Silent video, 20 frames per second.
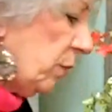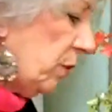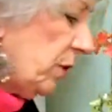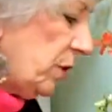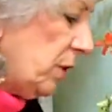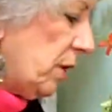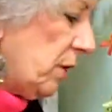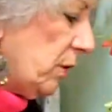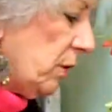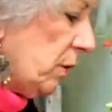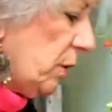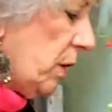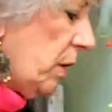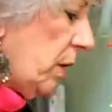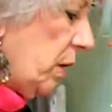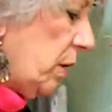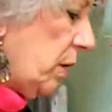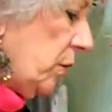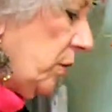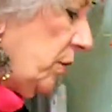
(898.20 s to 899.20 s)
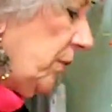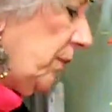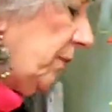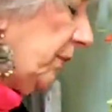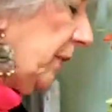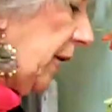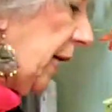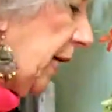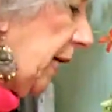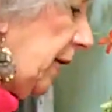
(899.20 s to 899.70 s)
with another color
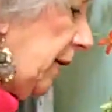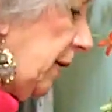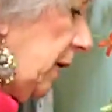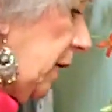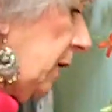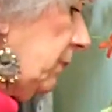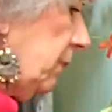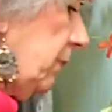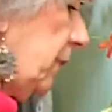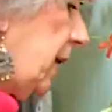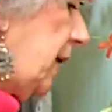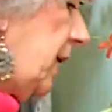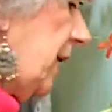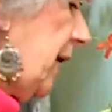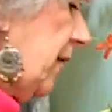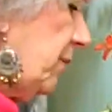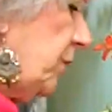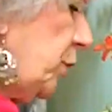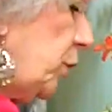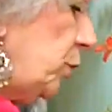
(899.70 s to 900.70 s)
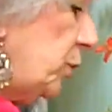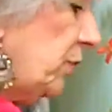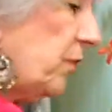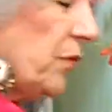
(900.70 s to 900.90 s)
and have two